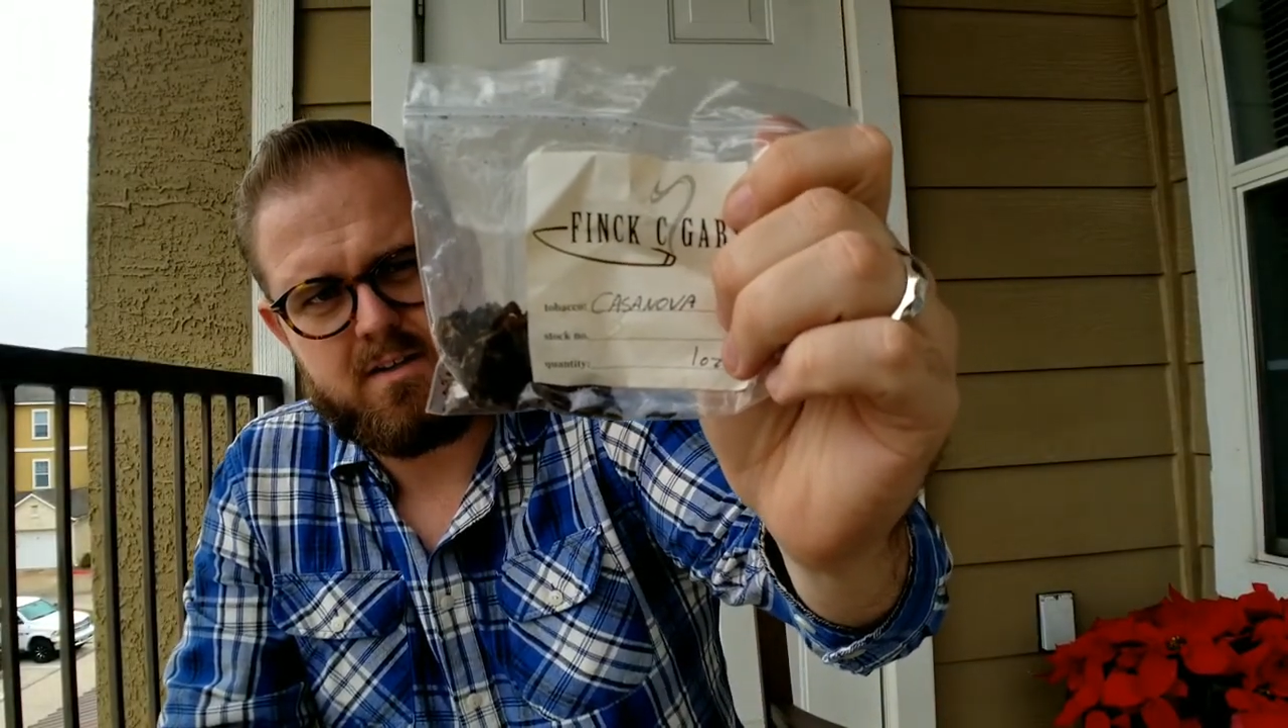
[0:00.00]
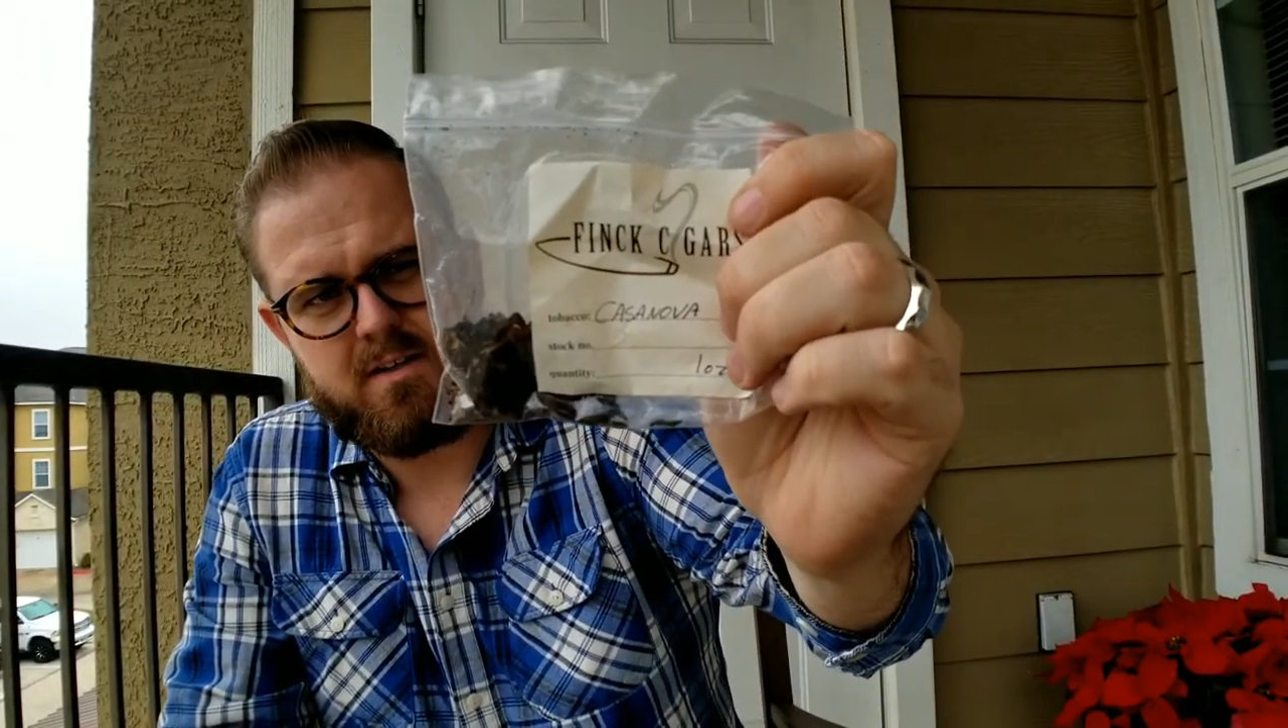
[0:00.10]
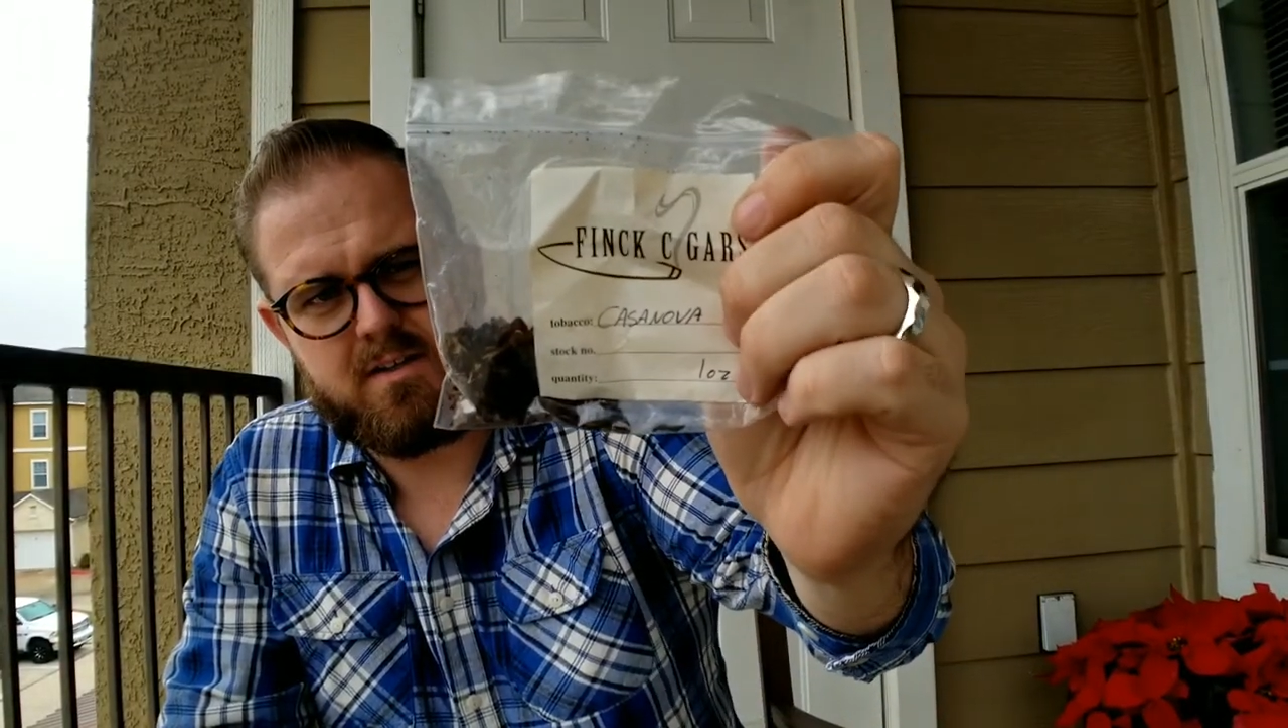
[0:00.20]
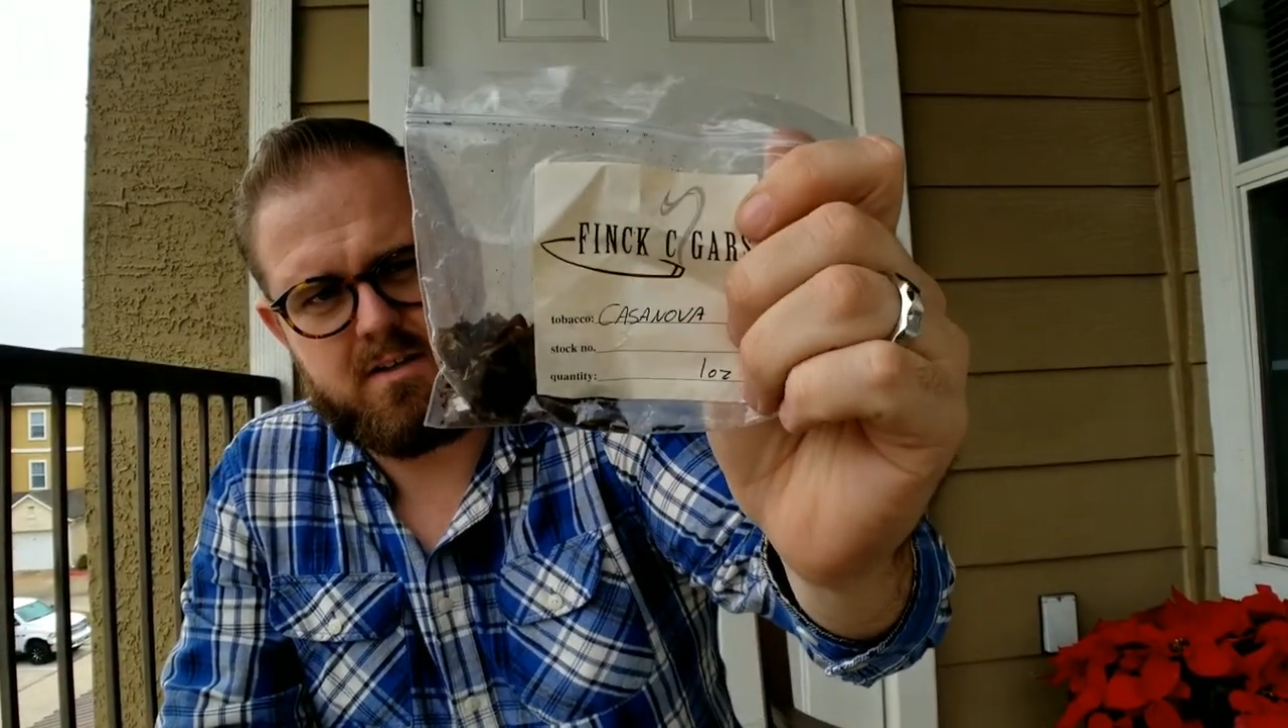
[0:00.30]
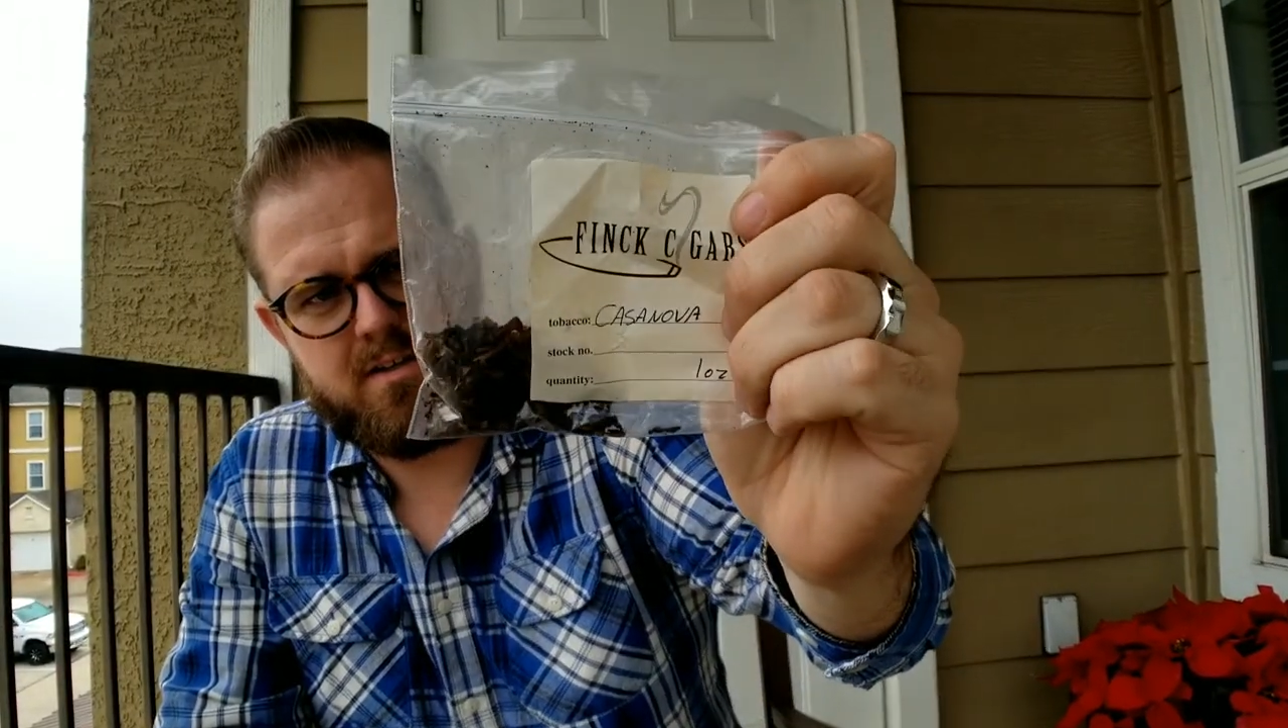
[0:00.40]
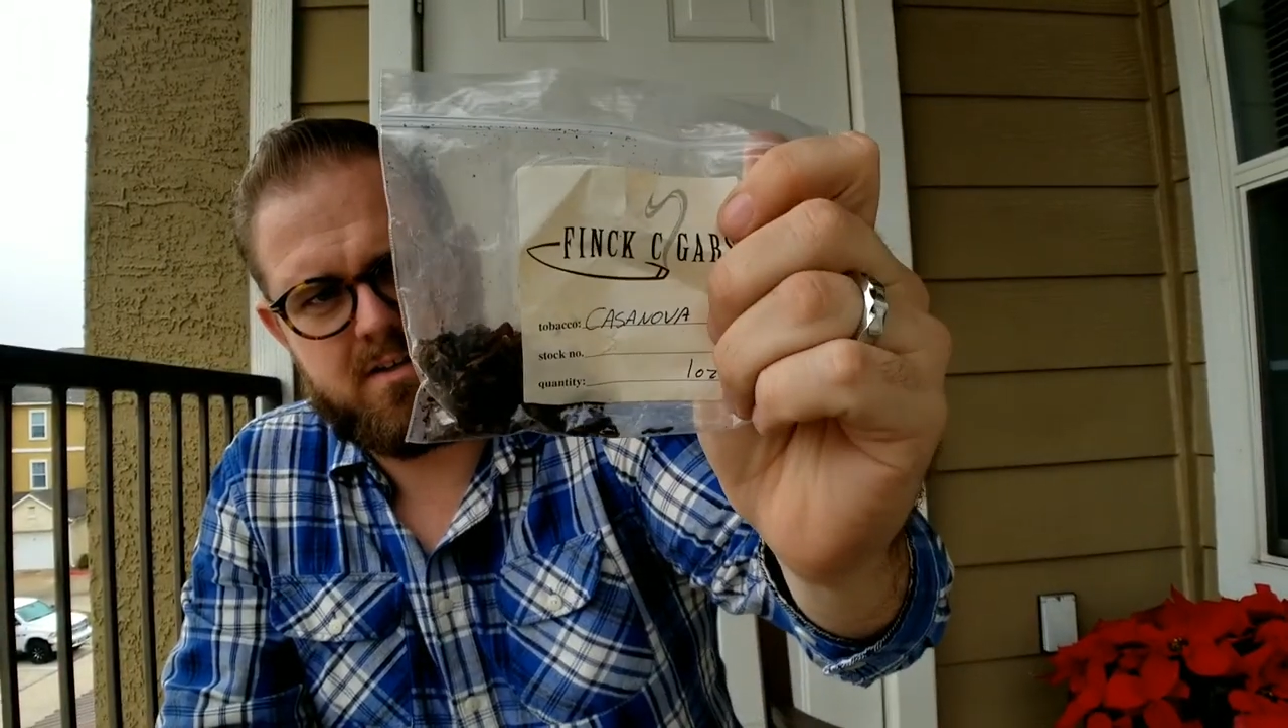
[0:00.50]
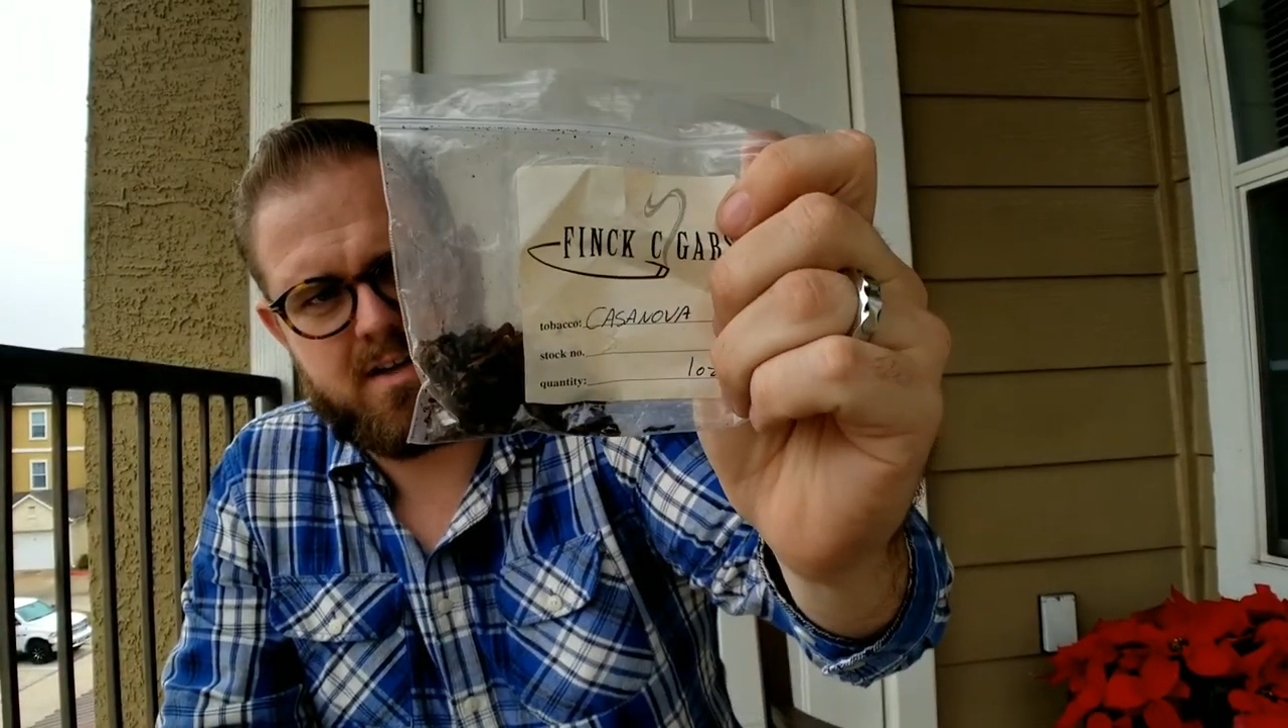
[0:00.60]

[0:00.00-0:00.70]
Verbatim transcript: here,